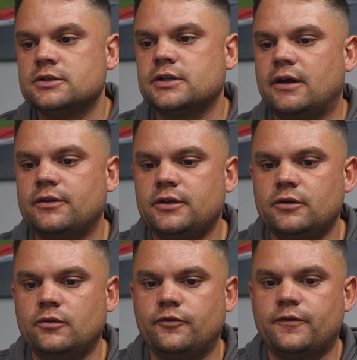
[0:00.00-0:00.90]
So now that
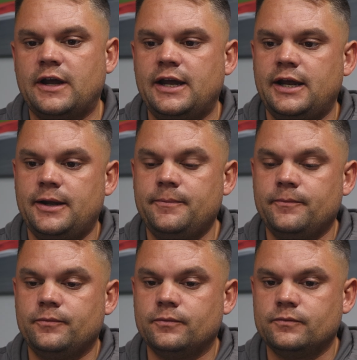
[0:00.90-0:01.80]
you've
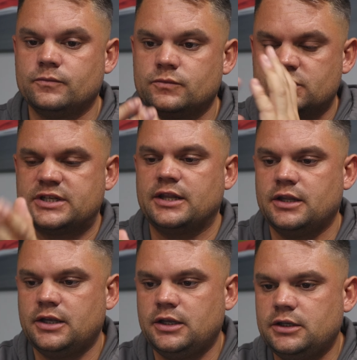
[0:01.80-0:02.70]
sent
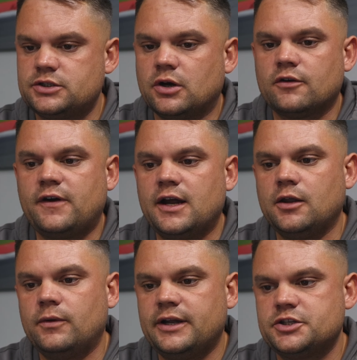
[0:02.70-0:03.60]
the stock file
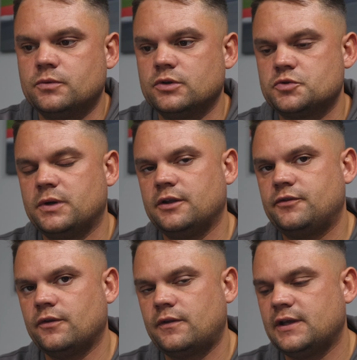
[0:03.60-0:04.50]
away to us, we'll have
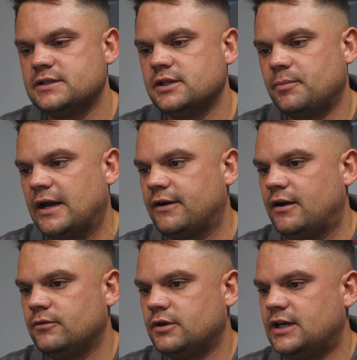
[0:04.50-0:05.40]
done things in the
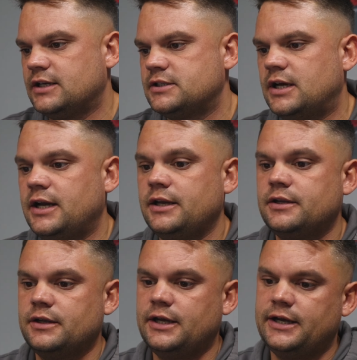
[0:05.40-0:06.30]
background on our side,
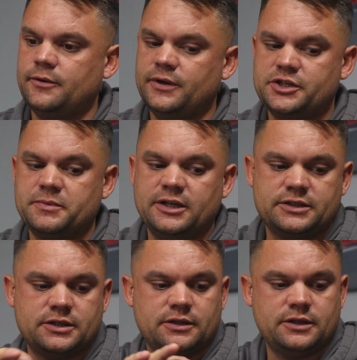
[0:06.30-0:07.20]
which
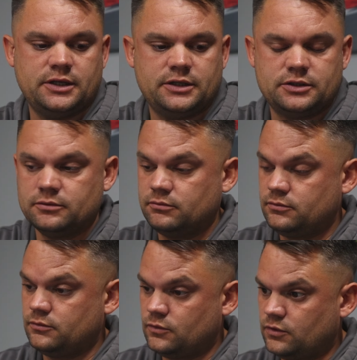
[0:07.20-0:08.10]
means that the
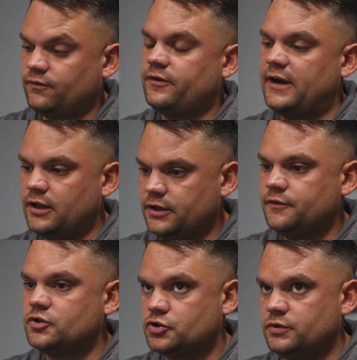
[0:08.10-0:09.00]
file that you've
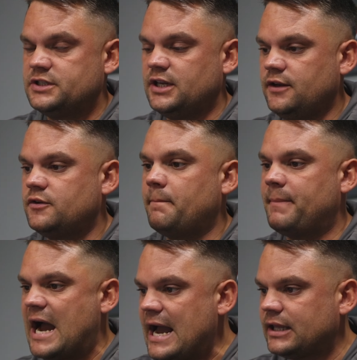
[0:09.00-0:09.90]
just received
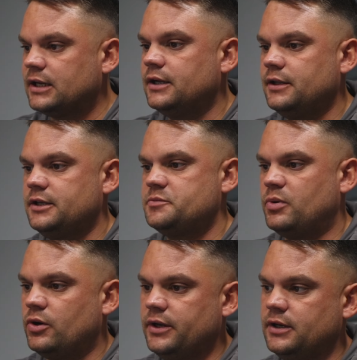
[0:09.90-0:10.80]
back at this
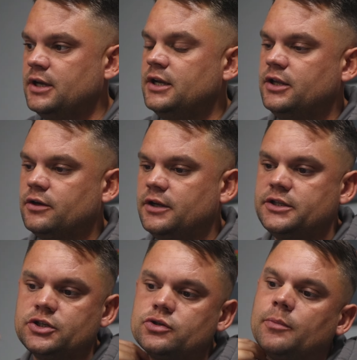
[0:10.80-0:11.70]
point, you're going to need
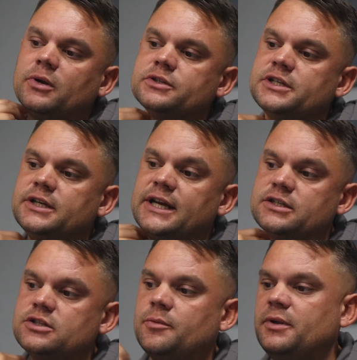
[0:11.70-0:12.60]
to drop onto your
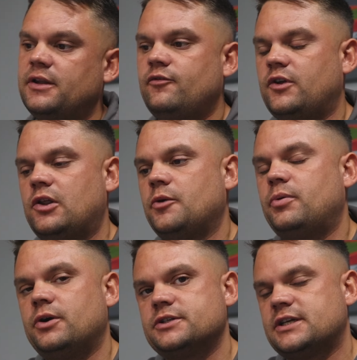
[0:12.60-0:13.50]
desktop and then follow the
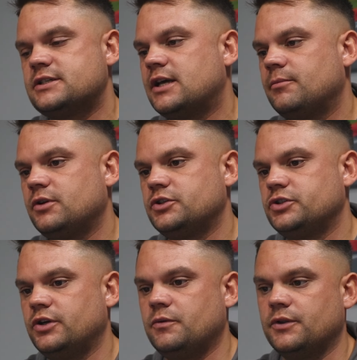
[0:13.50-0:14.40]
process that I'm going to
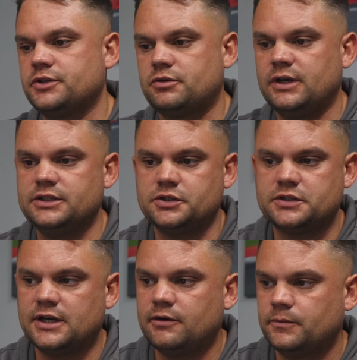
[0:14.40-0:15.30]
show you on the screen
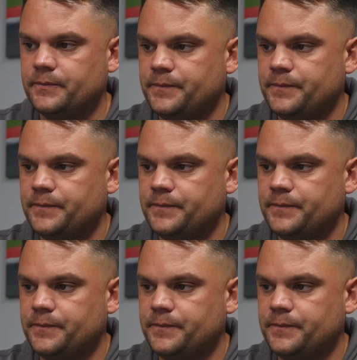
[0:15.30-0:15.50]
just now.